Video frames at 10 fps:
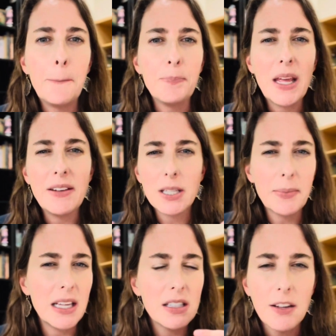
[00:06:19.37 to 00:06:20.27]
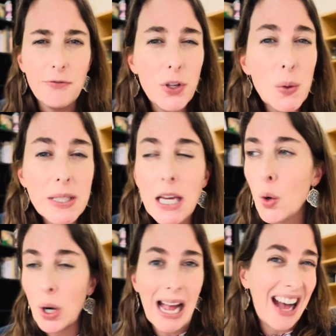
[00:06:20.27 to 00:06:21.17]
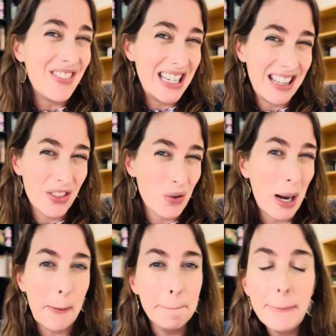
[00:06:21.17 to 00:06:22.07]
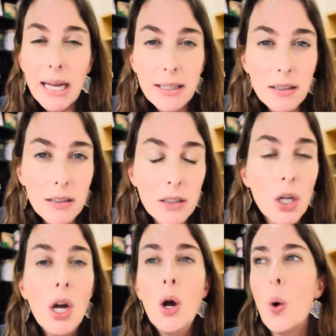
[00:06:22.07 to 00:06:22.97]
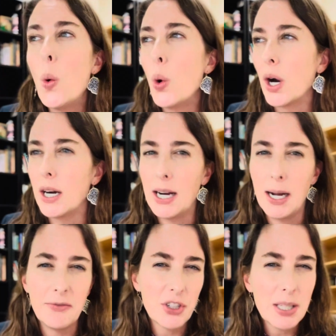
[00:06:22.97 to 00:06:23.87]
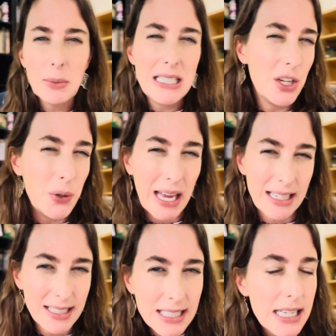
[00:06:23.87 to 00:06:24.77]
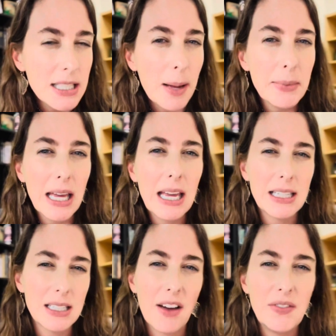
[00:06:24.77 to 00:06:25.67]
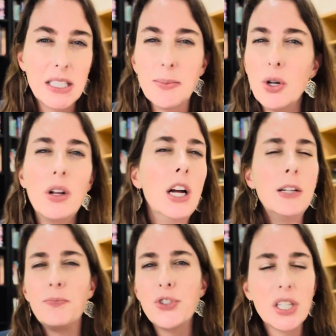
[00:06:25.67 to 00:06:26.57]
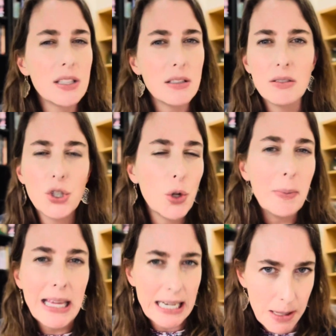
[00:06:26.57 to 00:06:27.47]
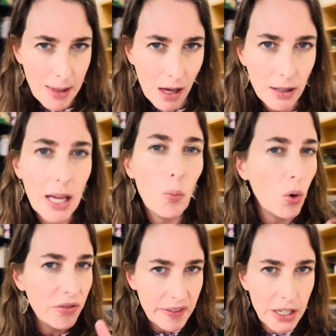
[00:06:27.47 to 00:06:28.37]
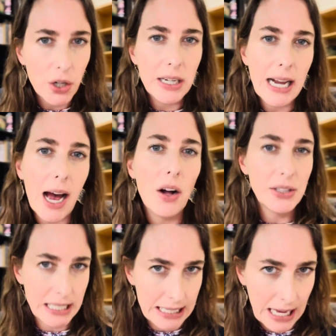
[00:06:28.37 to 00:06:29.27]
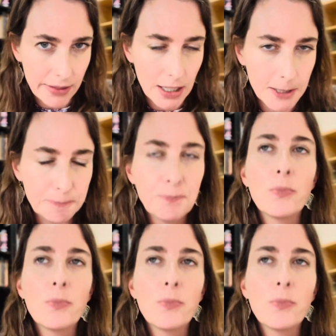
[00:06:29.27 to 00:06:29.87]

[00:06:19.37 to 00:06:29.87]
If something's confusing or I haven't hit the right button, or for some reason you can't see something, it's not visible, just shoot me an email and we'll figure it out together.